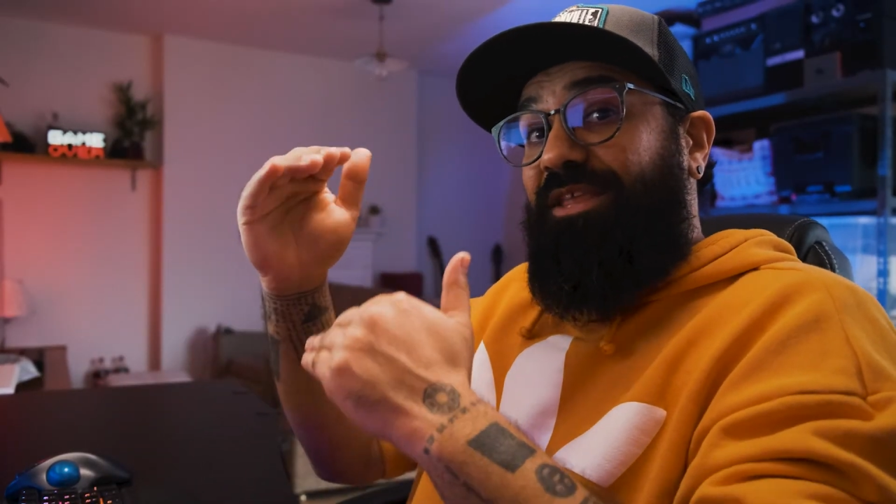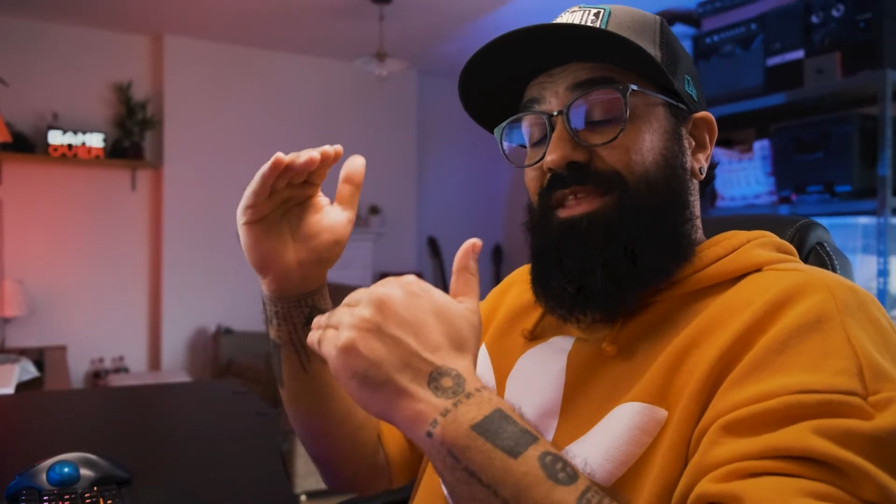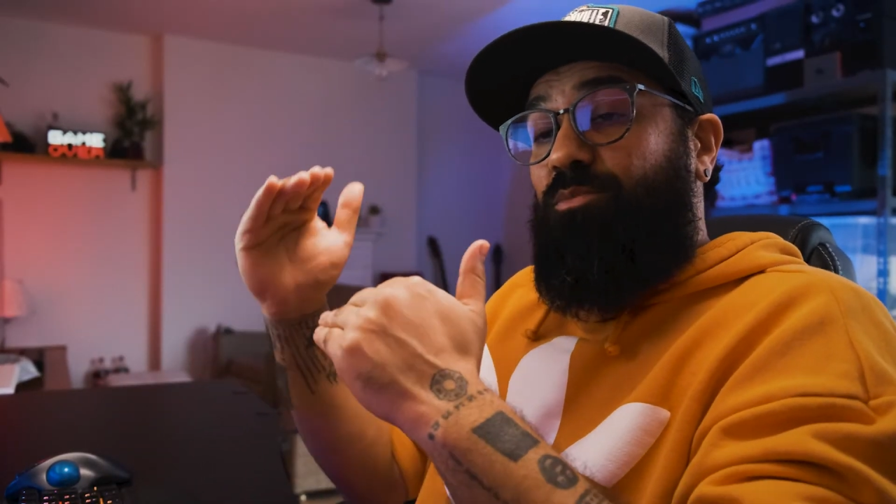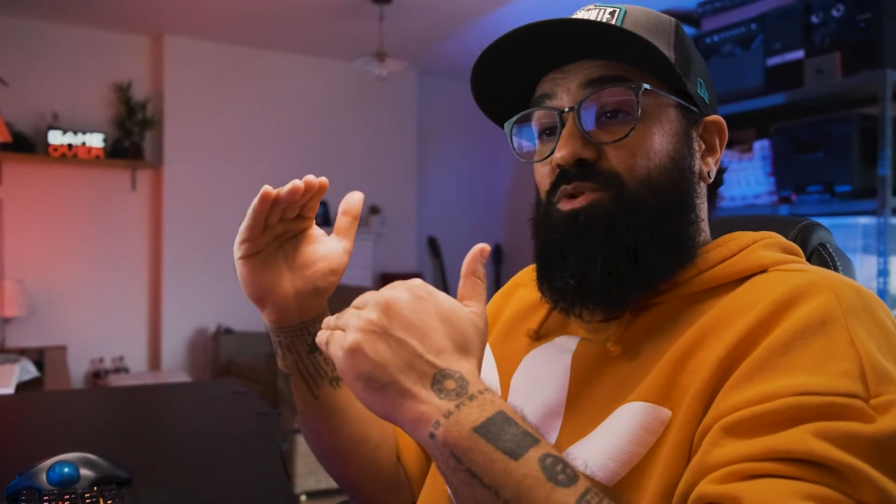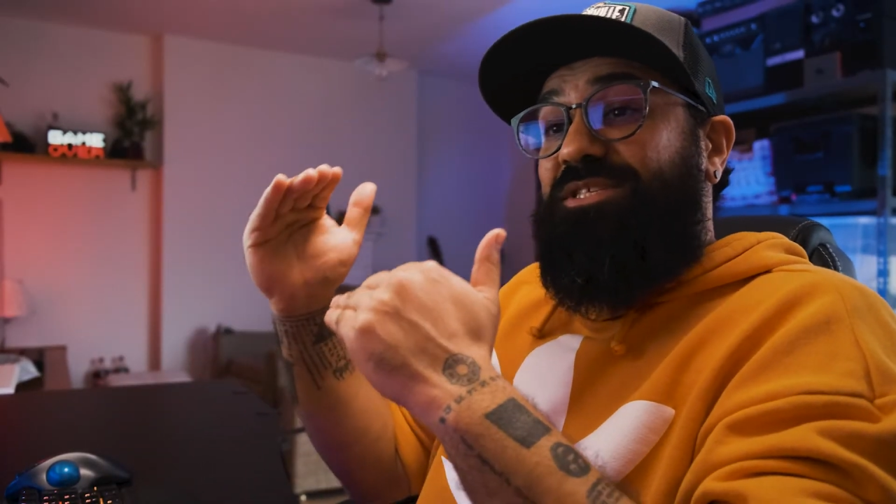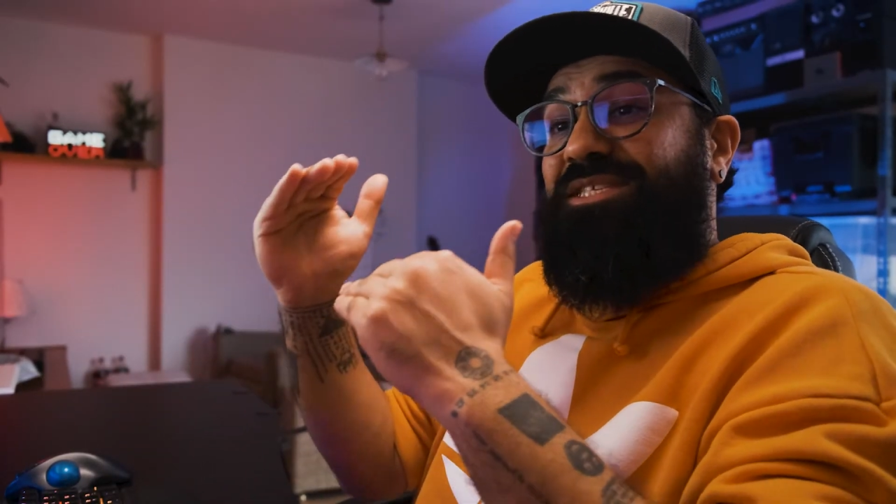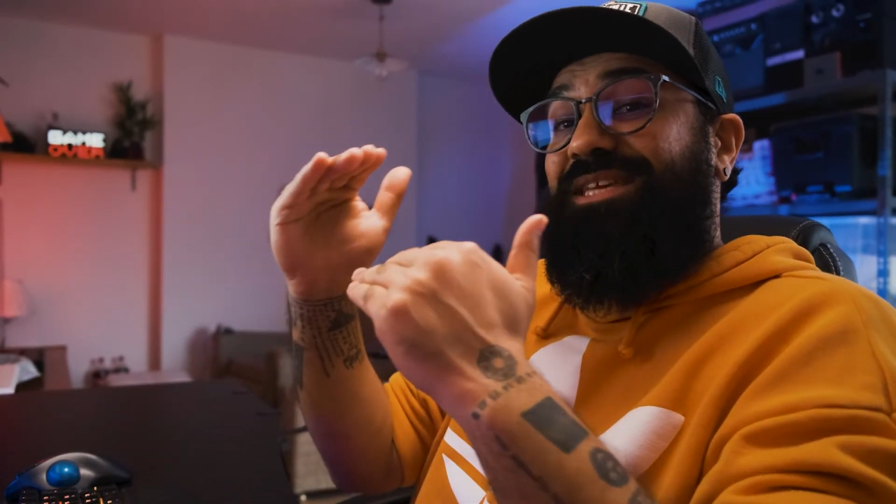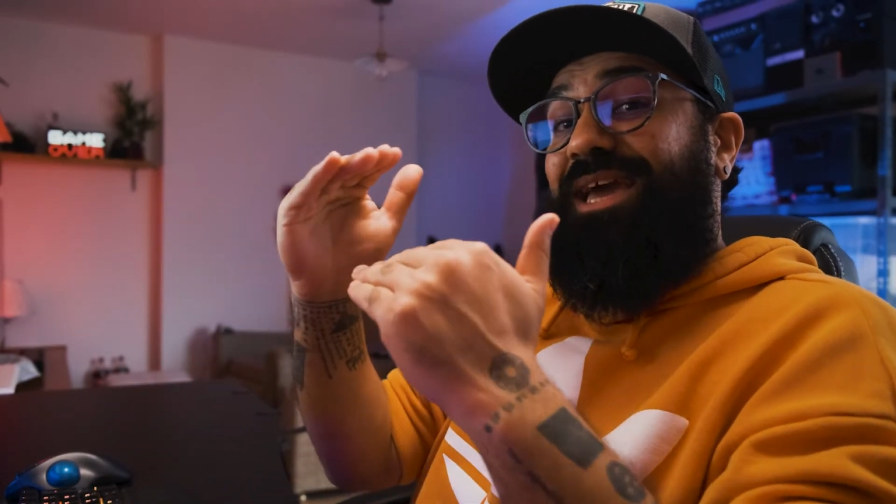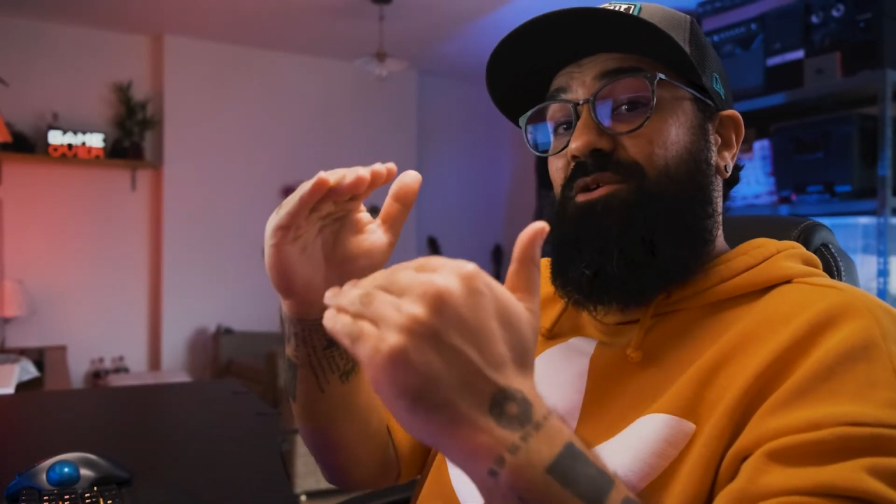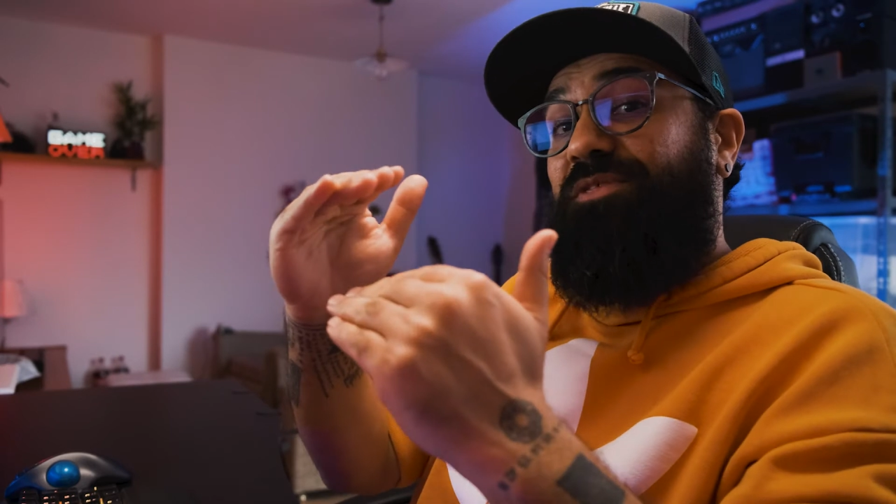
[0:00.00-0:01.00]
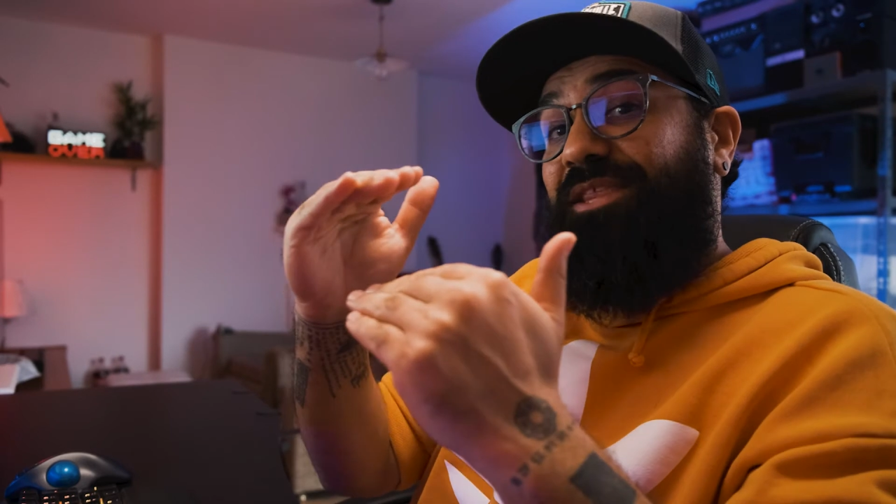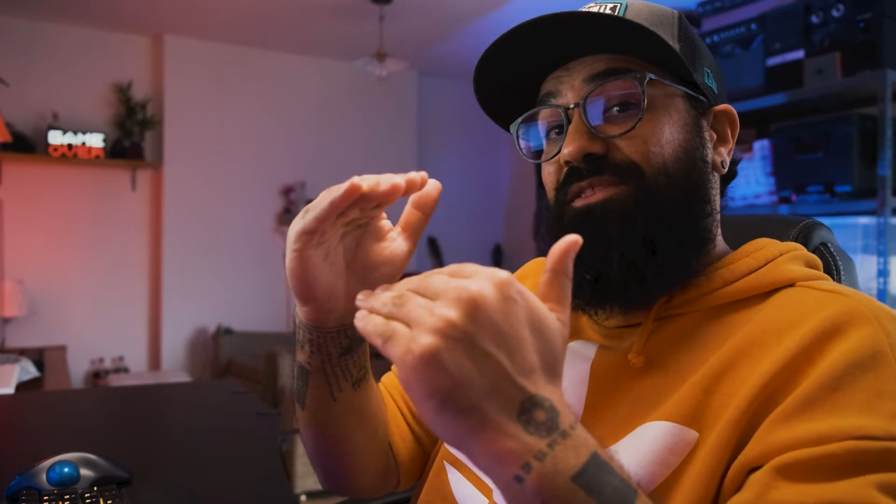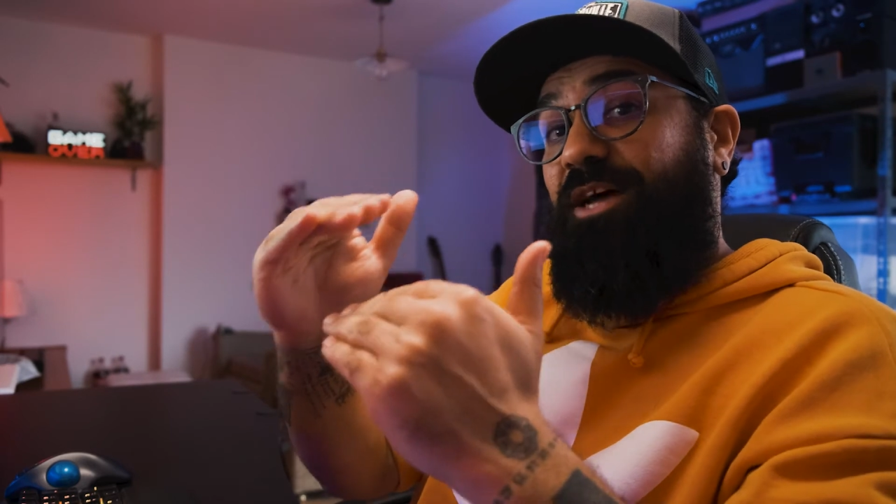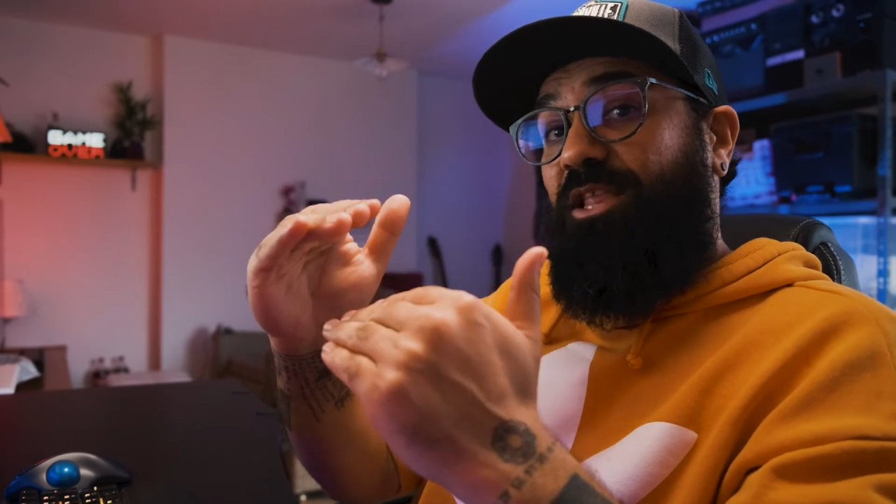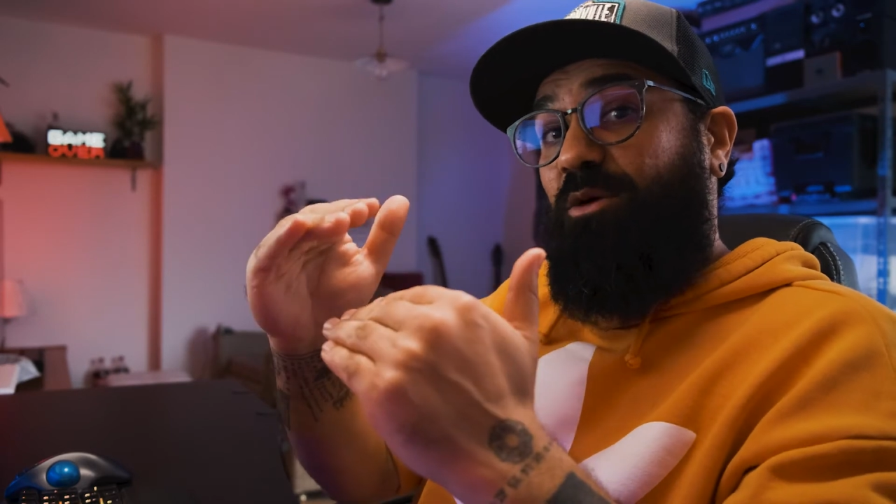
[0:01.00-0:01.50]
and then we'll scale that
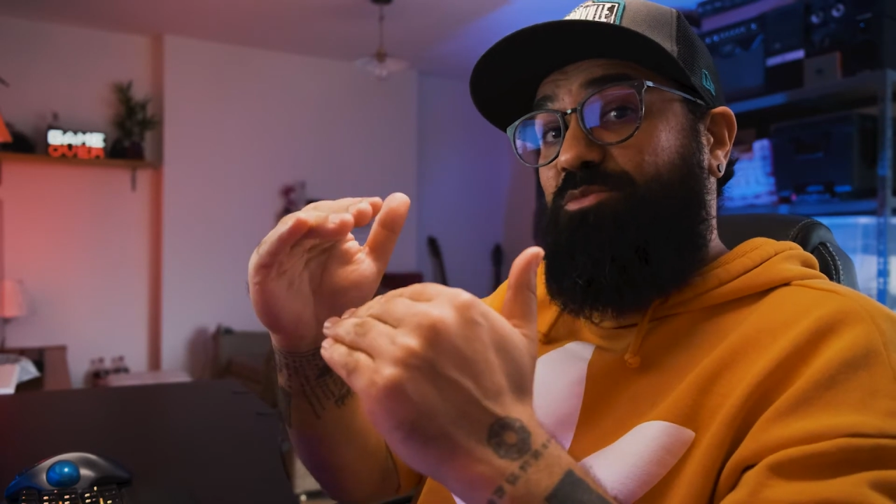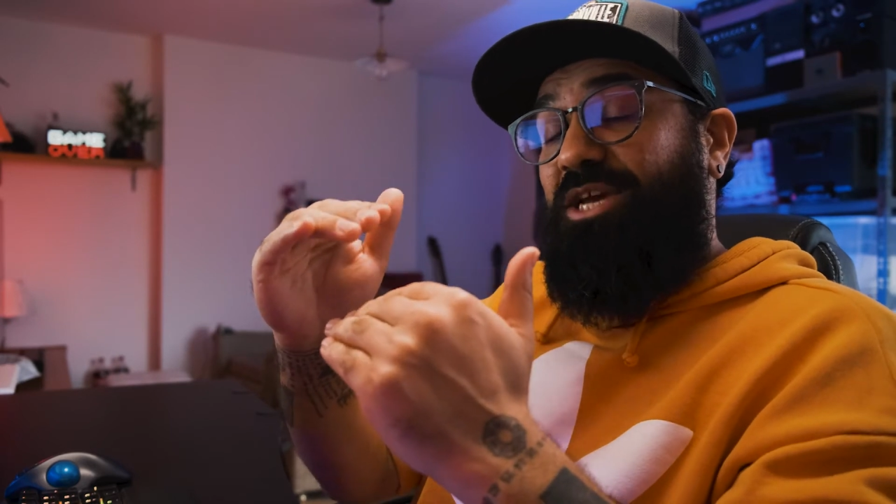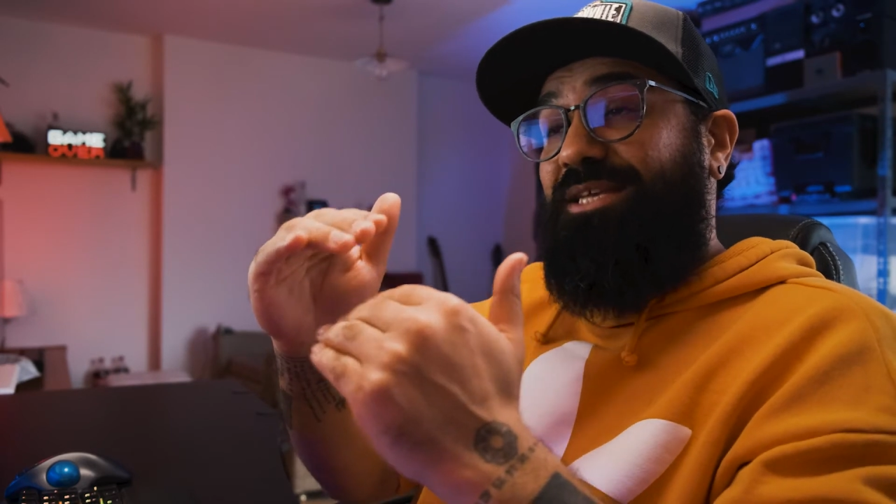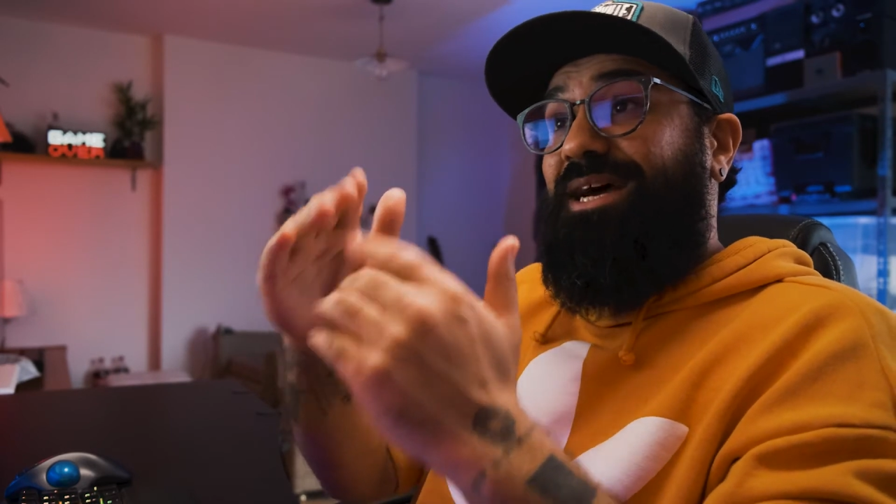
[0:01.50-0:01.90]
null object